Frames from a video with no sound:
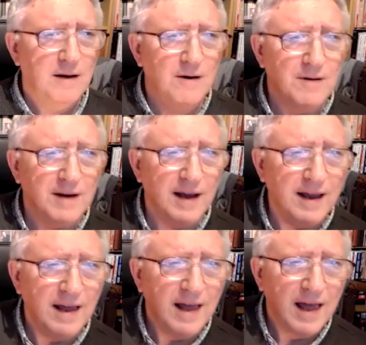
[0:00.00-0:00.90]
Okay,
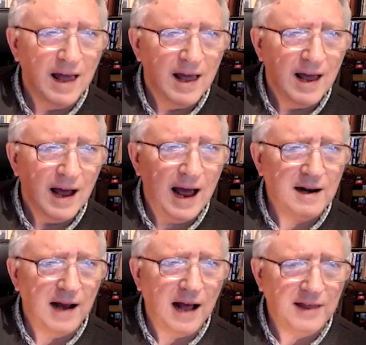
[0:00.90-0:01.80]

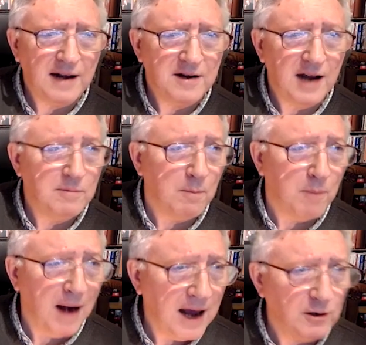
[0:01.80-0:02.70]
and at that time, the
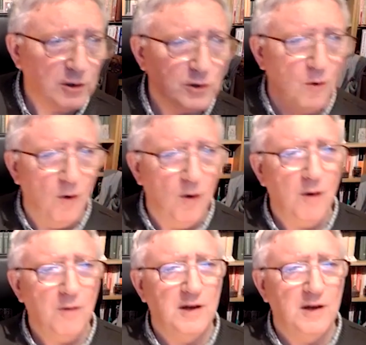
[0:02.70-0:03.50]
blind saw,